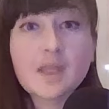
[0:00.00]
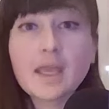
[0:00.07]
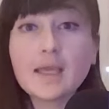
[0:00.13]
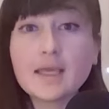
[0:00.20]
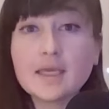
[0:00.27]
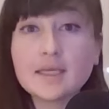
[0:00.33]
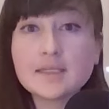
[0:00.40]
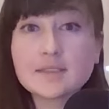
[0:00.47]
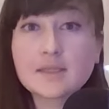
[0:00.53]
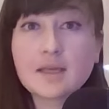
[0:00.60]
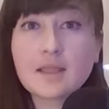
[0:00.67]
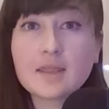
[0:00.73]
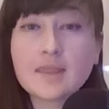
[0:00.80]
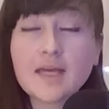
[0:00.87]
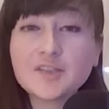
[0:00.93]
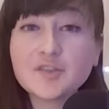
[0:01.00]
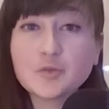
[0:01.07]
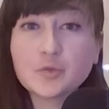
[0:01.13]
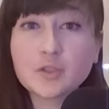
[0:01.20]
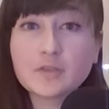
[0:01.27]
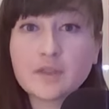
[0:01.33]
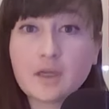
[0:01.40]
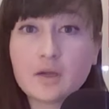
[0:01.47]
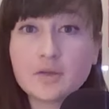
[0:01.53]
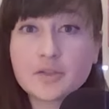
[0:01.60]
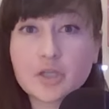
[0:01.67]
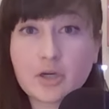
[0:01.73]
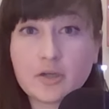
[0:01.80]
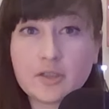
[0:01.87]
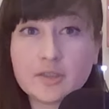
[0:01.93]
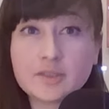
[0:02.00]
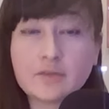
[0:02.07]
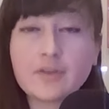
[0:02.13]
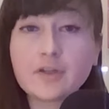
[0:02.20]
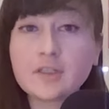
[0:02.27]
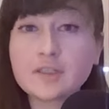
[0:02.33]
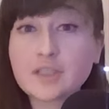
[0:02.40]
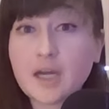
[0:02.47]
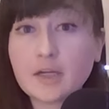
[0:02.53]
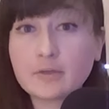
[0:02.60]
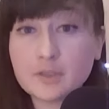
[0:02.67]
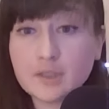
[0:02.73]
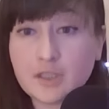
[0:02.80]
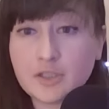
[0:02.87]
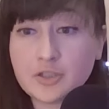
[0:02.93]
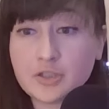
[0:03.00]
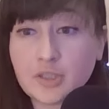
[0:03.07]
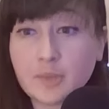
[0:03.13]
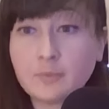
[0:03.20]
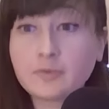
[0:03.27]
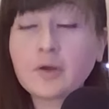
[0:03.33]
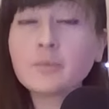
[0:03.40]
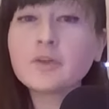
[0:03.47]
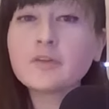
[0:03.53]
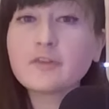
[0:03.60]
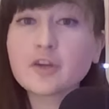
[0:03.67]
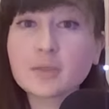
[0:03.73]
And that's sort of an undercurrent of their entire relationship. From the very